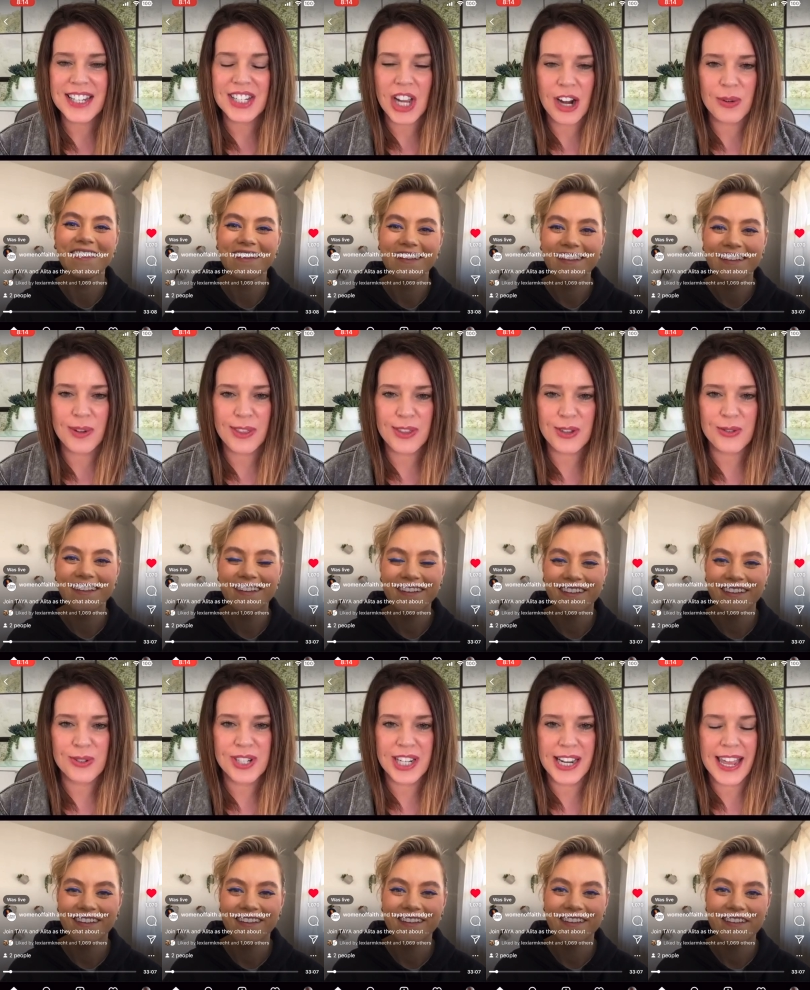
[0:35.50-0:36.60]
Speaker 1: to talk with
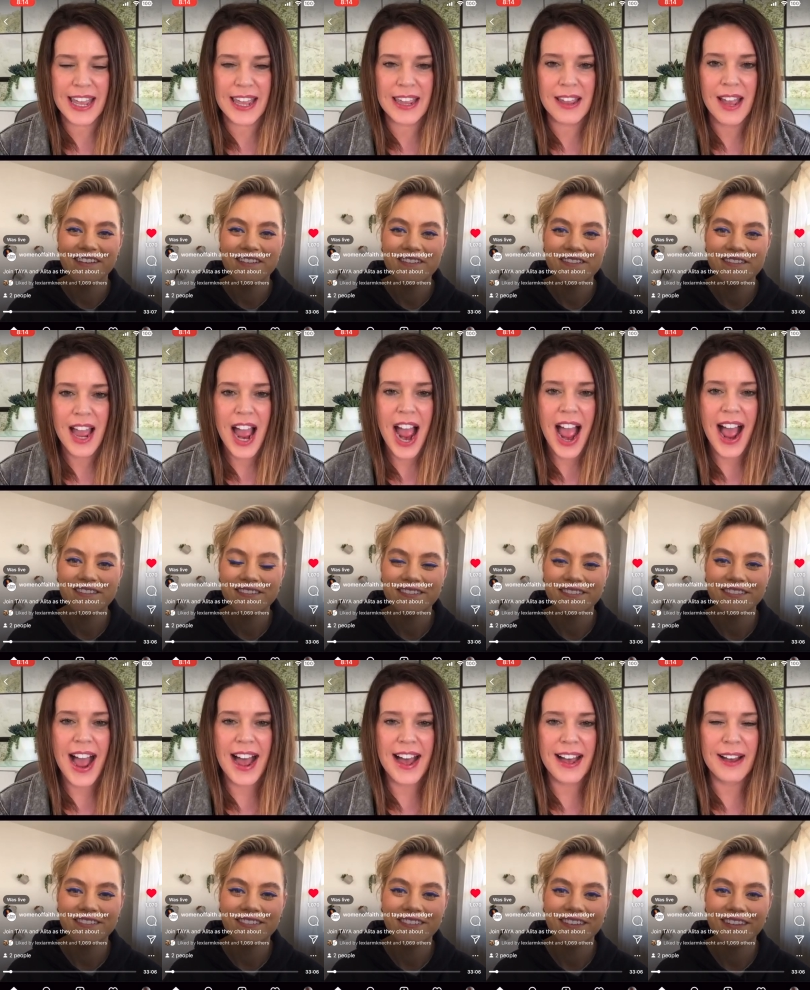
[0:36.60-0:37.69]
you today.
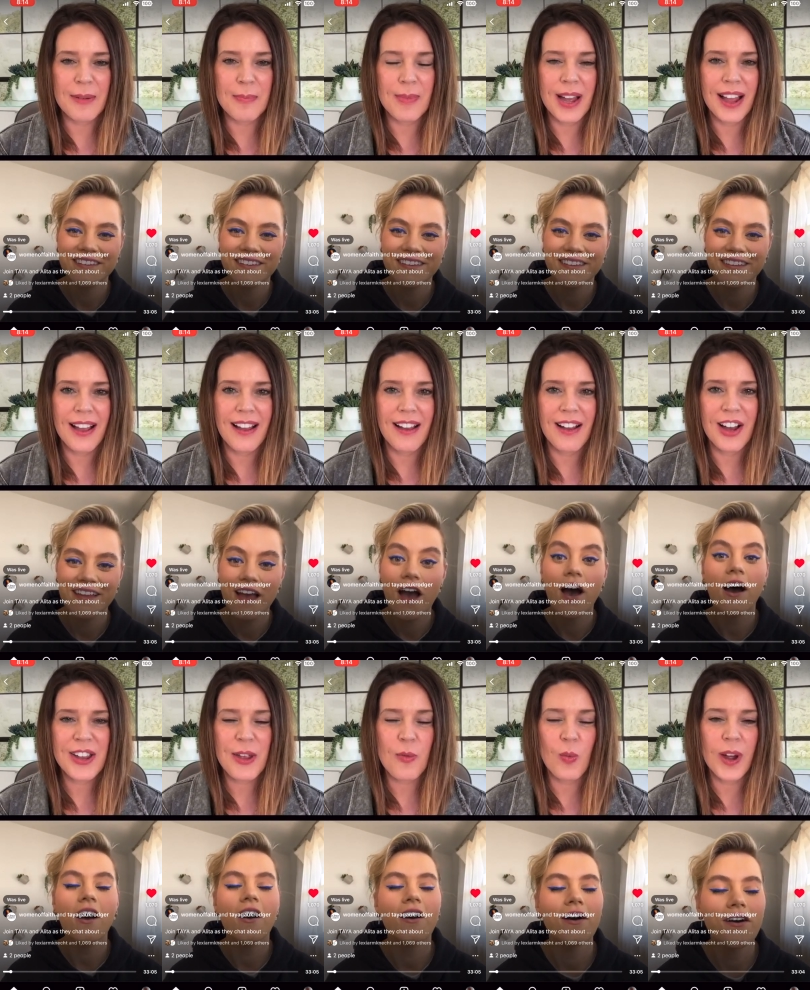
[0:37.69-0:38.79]
Um,
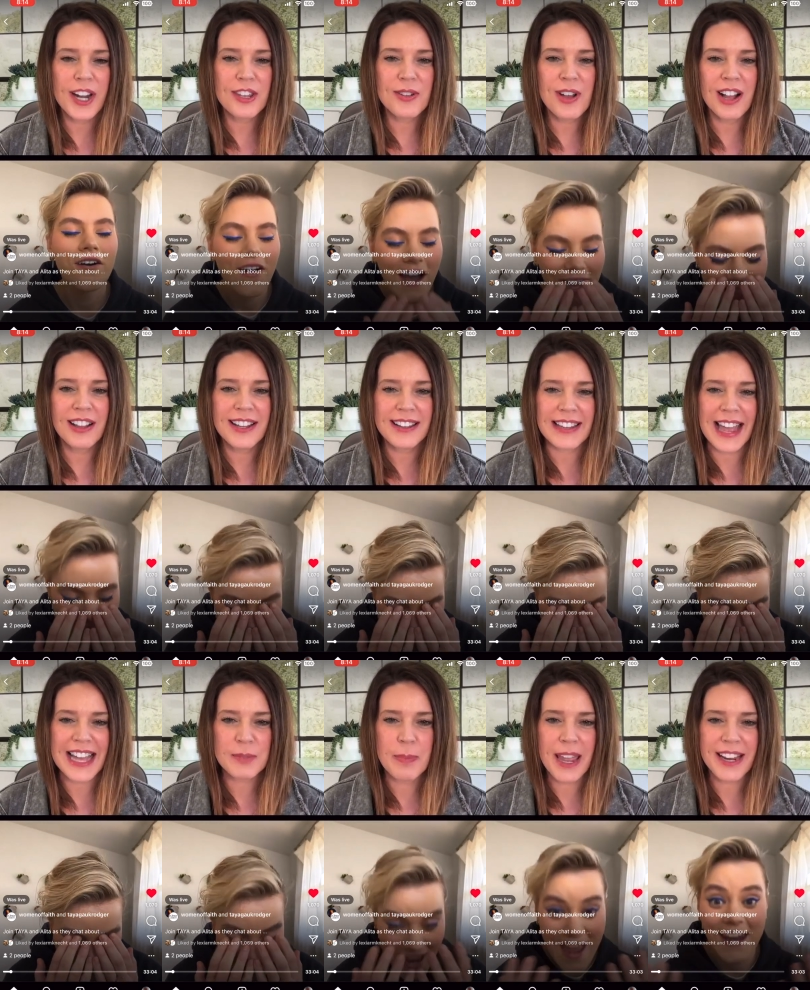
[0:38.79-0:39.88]
okay, what do you call it?
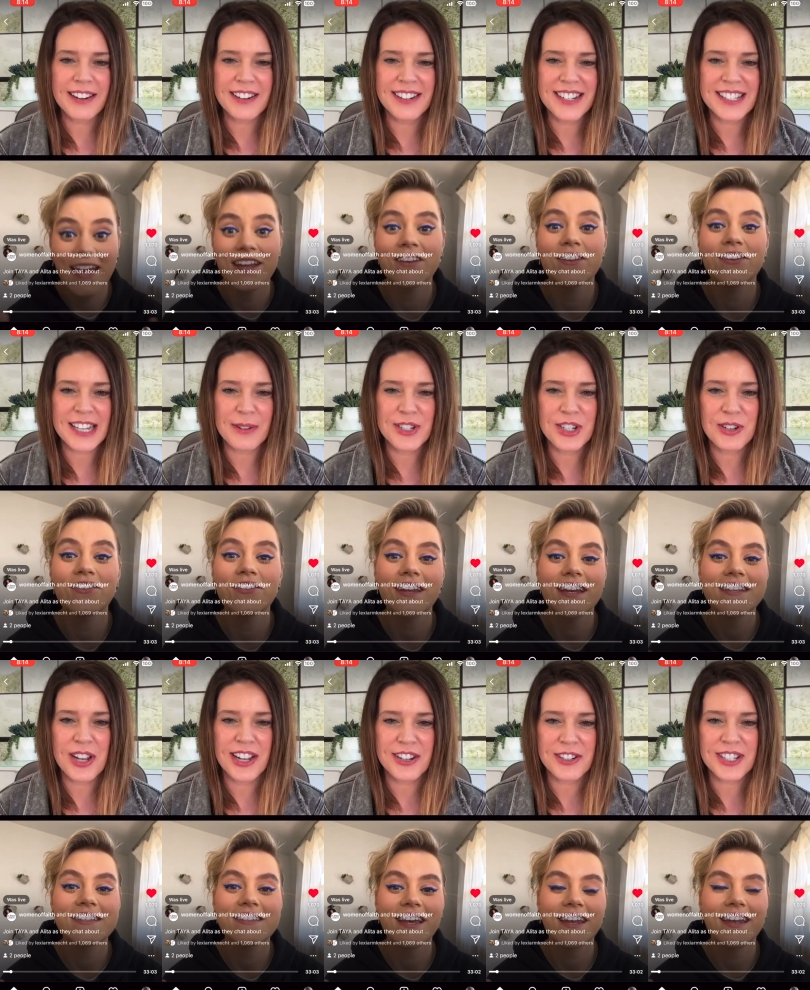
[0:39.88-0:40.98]
Gaslighting? I knew is that, that what I you
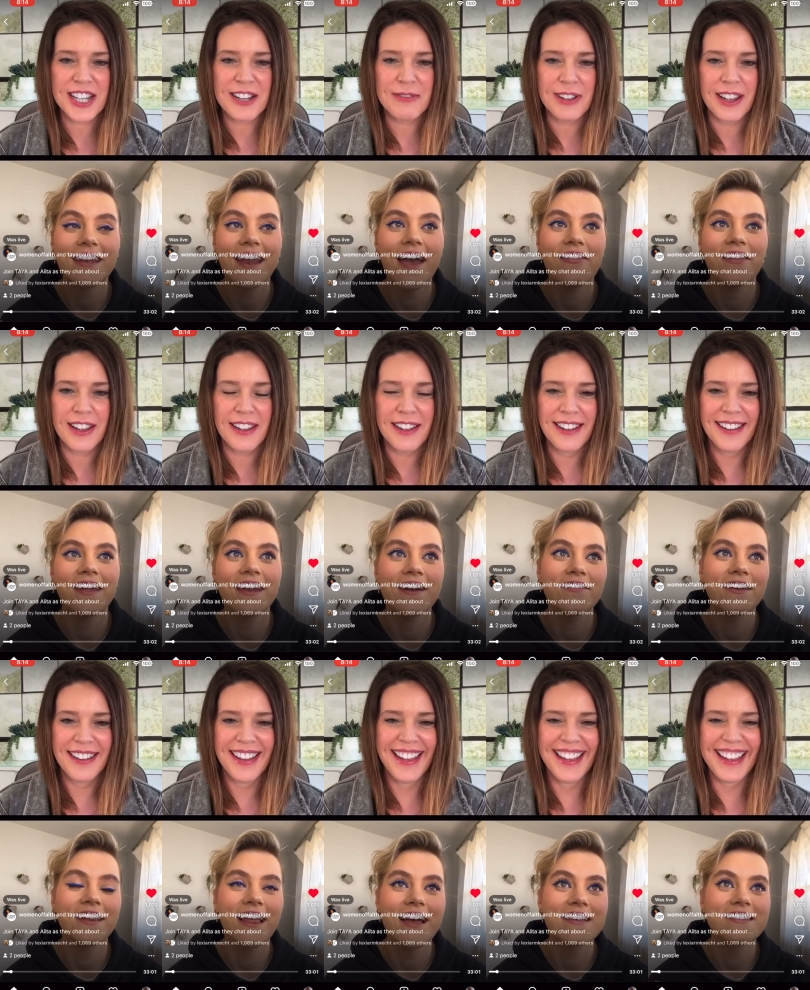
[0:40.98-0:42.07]
call yourself?
Speaker 2: And then I
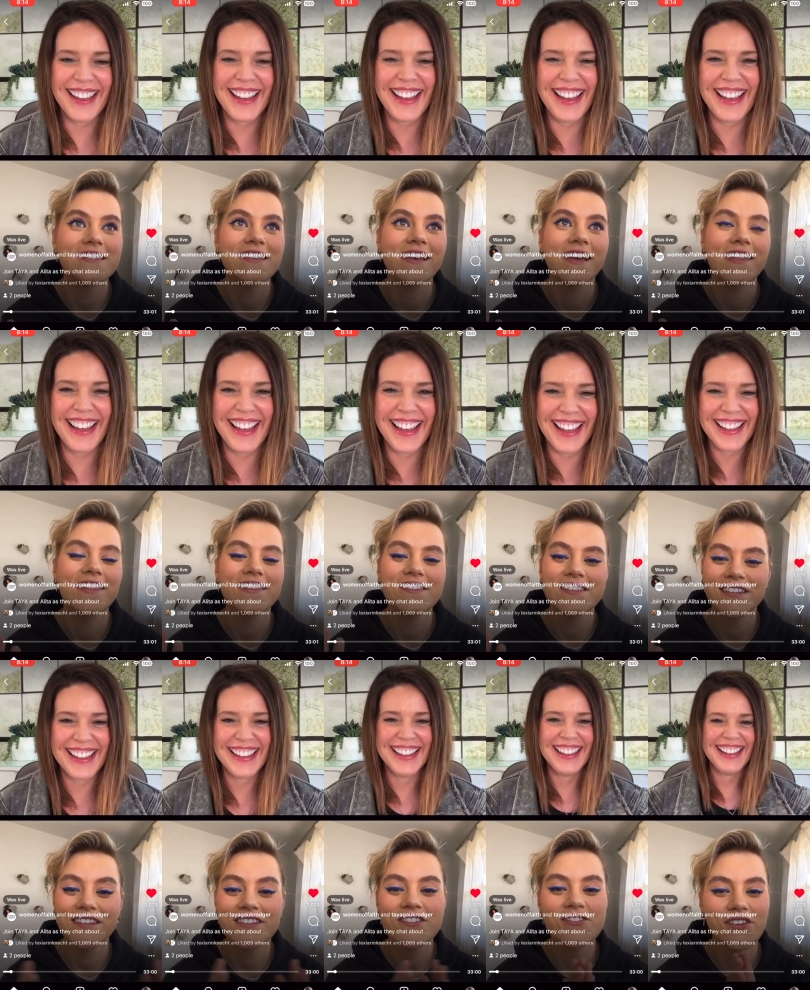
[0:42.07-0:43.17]
realized this is
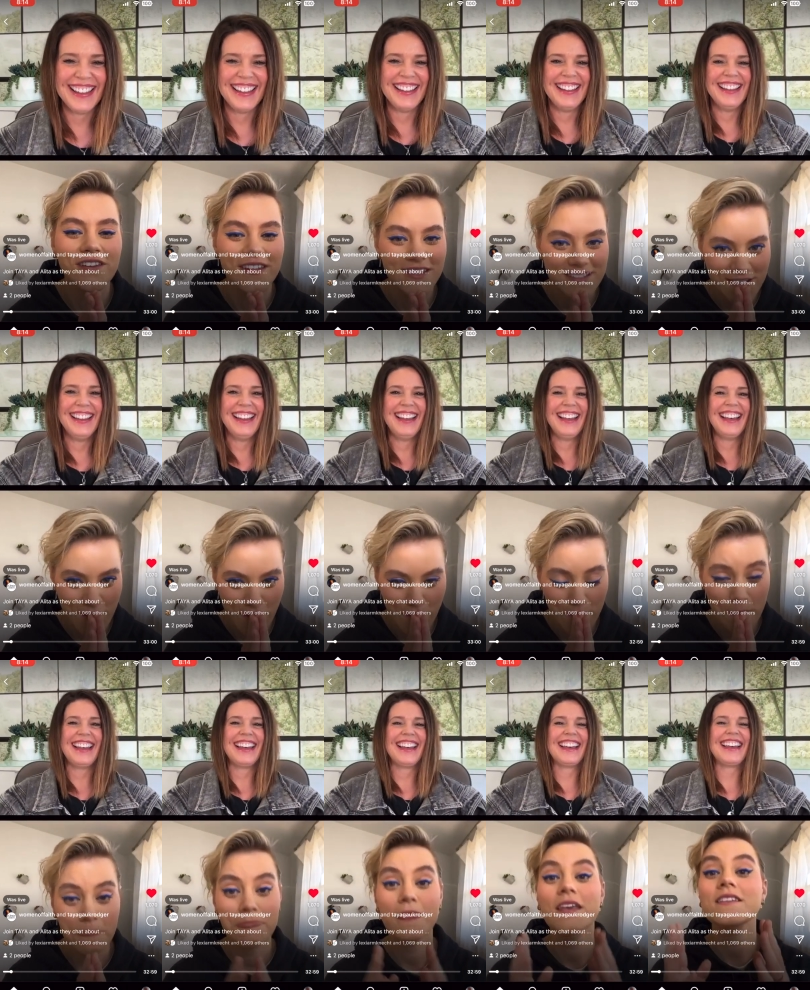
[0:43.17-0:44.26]
an Australian term.
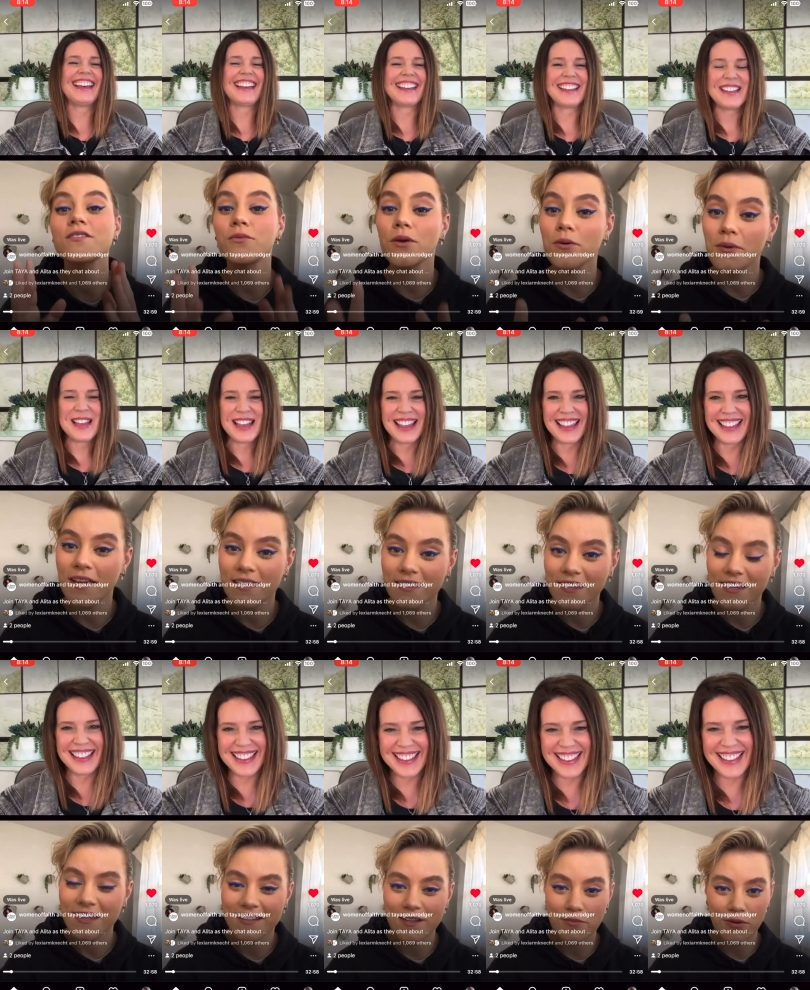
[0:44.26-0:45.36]
So we were in
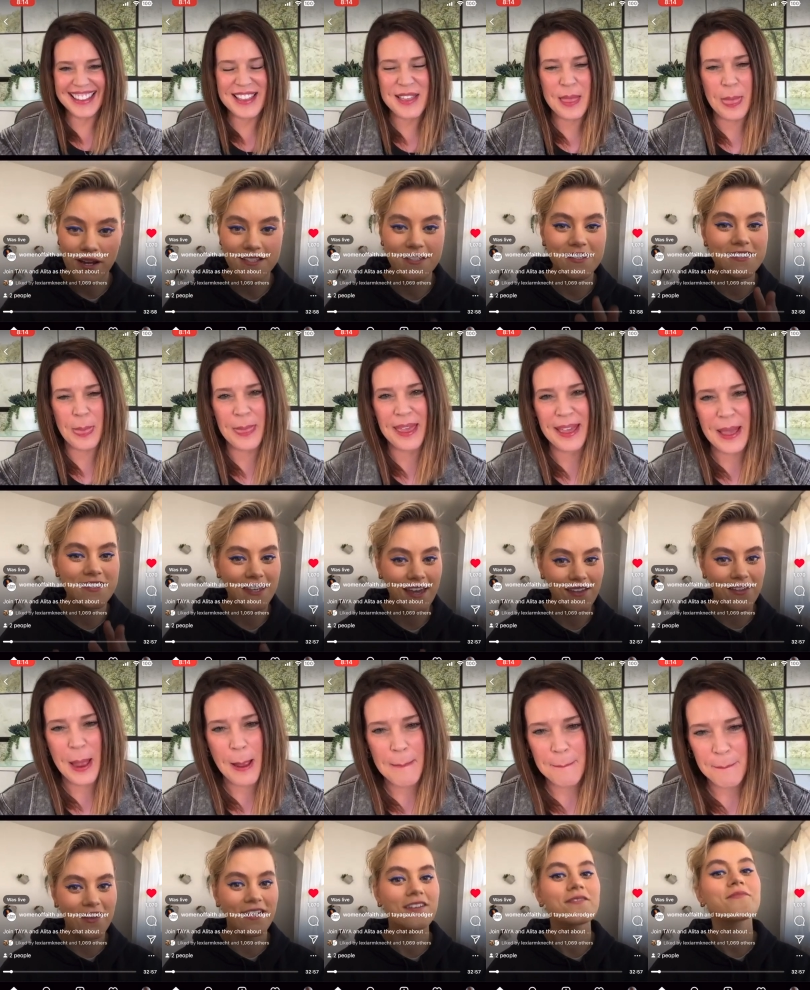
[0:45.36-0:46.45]
Lincoln, Nebraska together